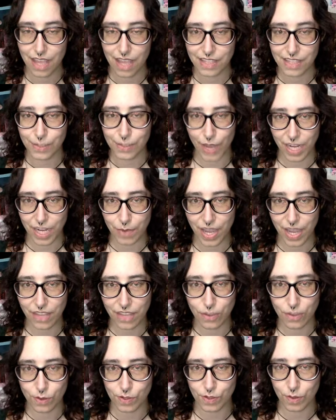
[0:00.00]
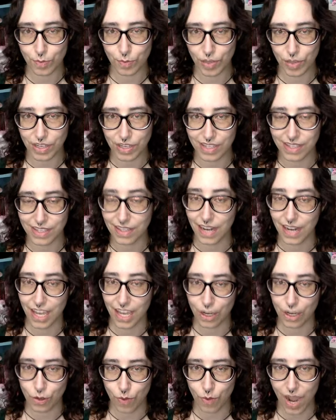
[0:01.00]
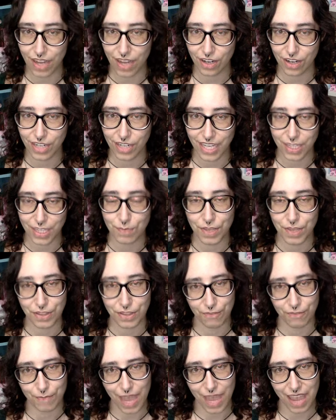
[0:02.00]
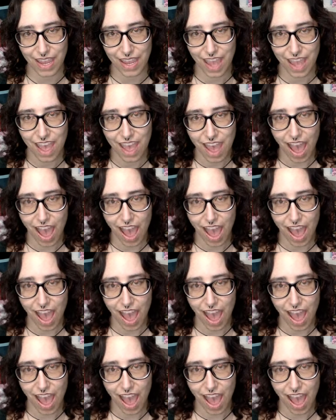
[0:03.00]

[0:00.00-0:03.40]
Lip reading: So anyway, those are the books that I acquired in the month of May.